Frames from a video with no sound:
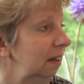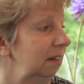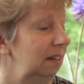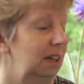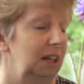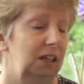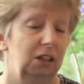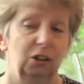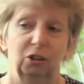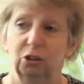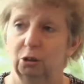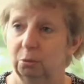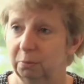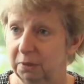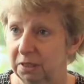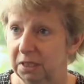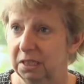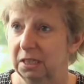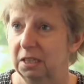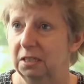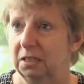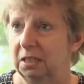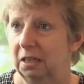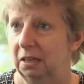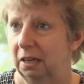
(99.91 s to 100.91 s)
They can come and
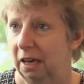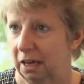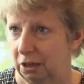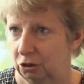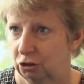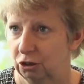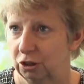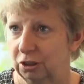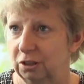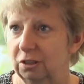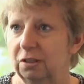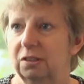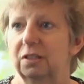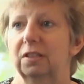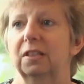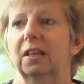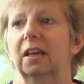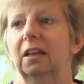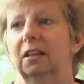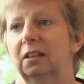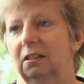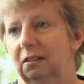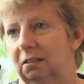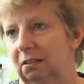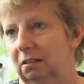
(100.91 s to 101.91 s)
sit in lectures,
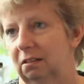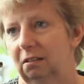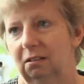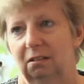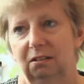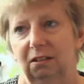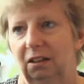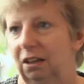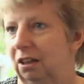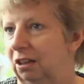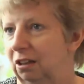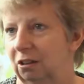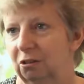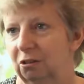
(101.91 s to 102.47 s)
they can you